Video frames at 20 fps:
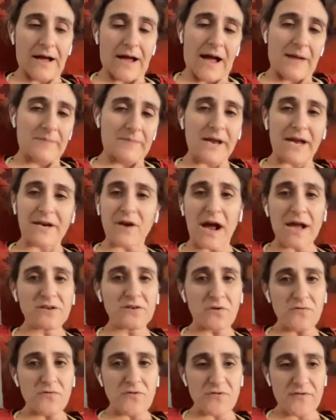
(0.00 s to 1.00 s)
I mean, I
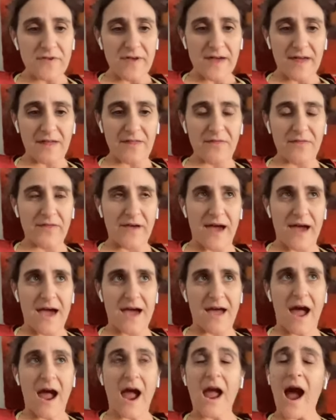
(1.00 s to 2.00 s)
don't think
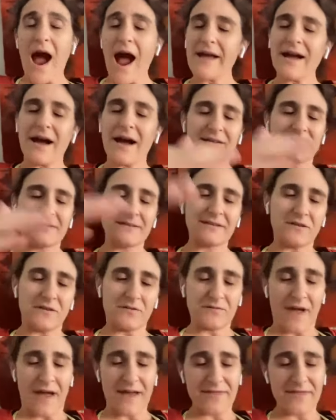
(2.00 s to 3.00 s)
that, I honestly
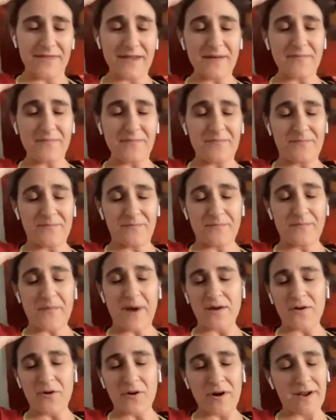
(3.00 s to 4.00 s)
don't. I think
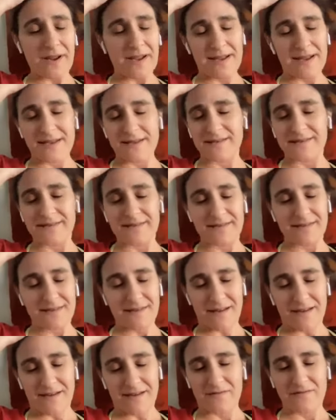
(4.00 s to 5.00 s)
Mayorkas,
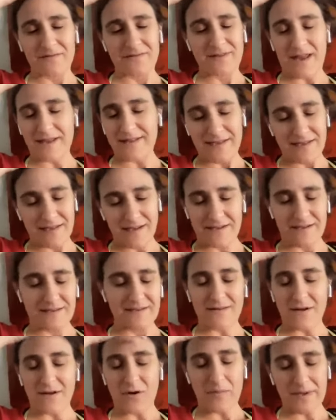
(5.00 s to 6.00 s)

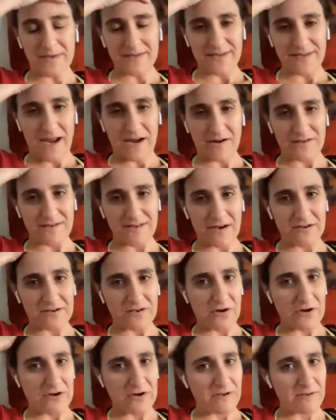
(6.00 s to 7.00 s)
Homeland
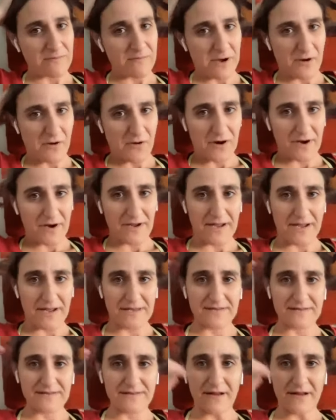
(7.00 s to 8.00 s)
Secretary Mayorkas,